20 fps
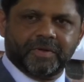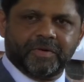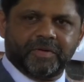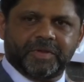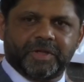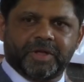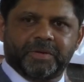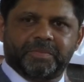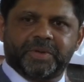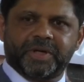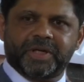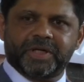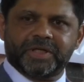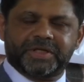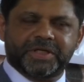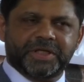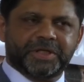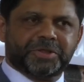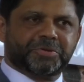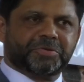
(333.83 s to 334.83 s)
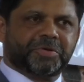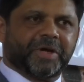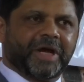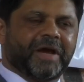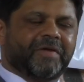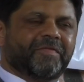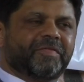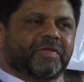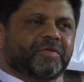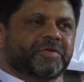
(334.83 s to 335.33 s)
on the ability to
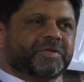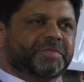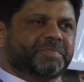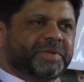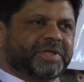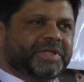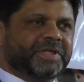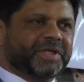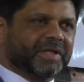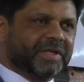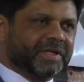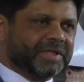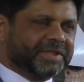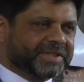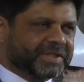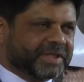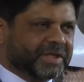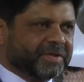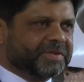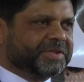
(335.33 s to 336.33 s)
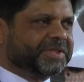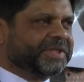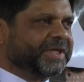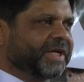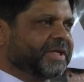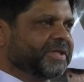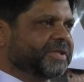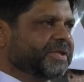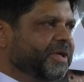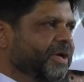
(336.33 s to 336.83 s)
have those particular skill
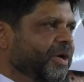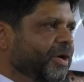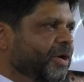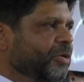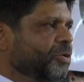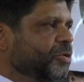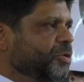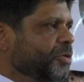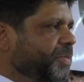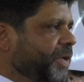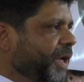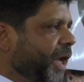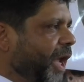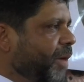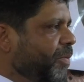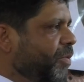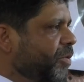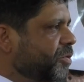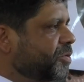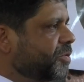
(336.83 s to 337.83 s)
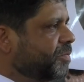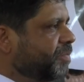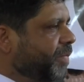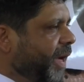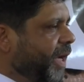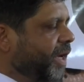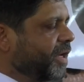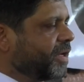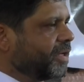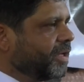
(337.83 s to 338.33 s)
sets to be able to
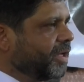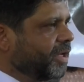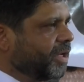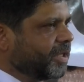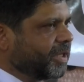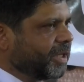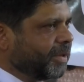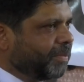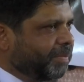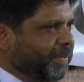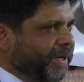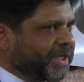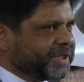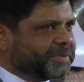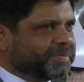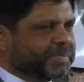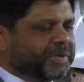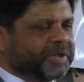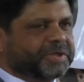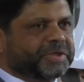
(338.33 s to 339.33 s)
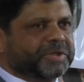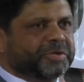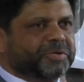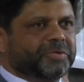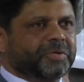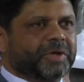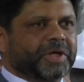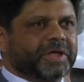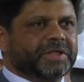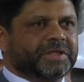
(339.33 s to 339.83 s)
make the best person
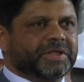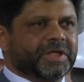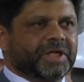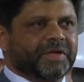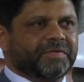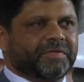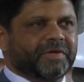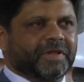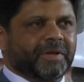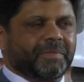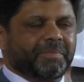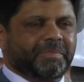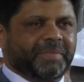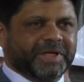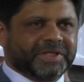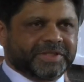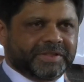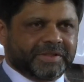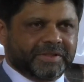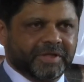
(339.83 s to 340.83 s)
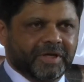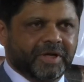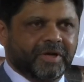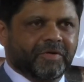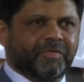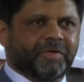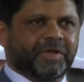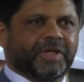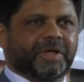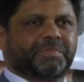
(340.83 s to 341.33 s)
who can deliver the best
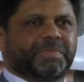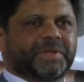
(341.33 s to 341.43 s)
for their